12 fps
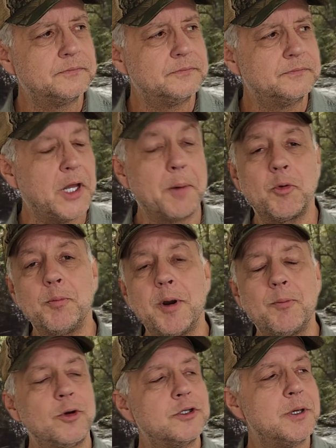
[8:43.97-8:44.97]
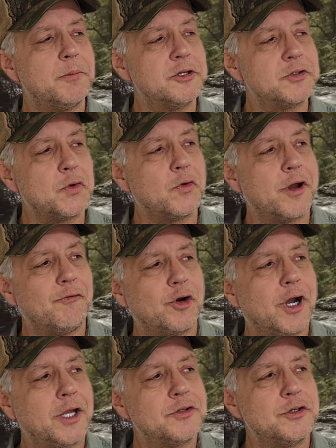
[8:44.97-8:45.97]
Now, remembering some of the story, I
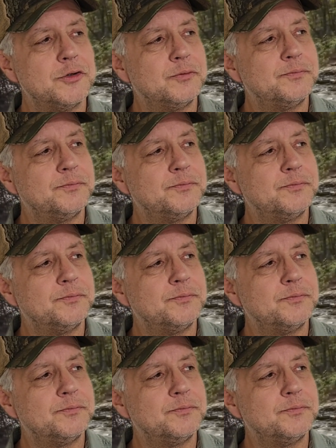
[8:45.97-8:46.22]
forgot too.